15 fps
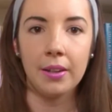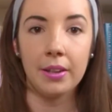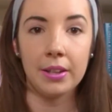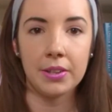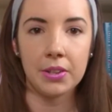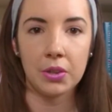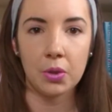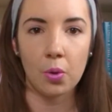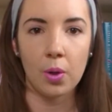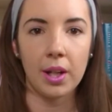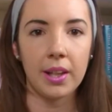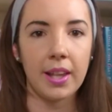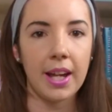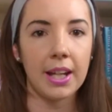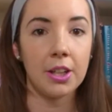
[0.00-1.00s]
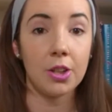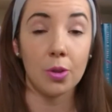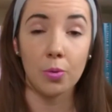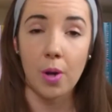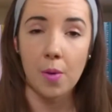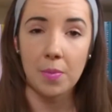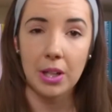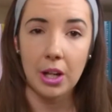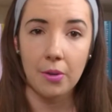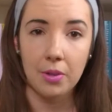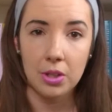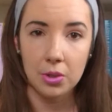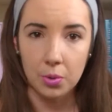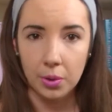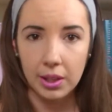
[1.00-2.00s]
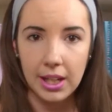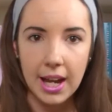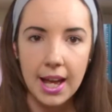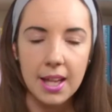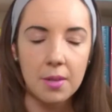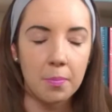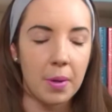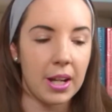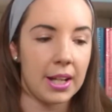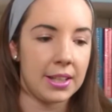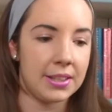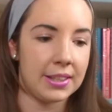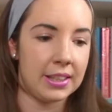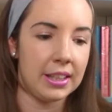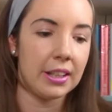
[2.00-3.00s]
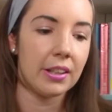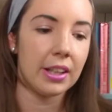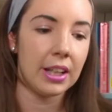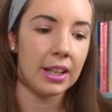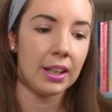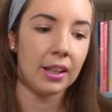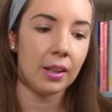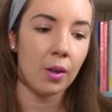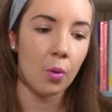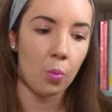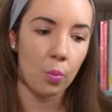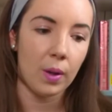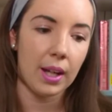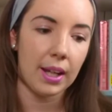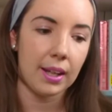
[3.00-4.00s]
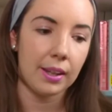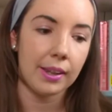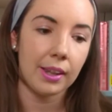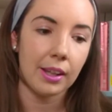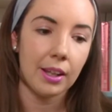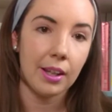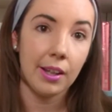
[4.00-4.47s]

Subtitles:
this storyline to Romeo and Juliet, but it's dealing with